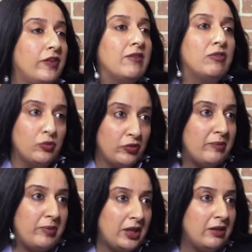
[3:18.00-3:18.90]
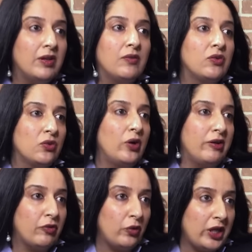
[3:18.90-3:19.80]
where would we be if there was no
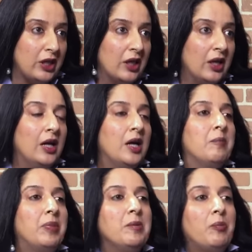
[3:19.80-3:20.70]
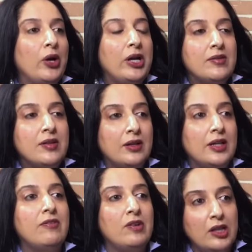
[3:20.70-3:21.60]
FOE? Hmm. But the point is that
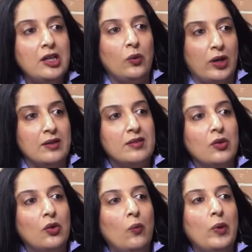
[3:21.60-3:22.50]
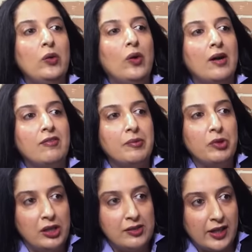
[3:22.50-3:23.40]
even in the US, you know, when you have
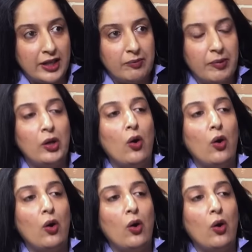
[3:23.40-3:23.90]
communal incitement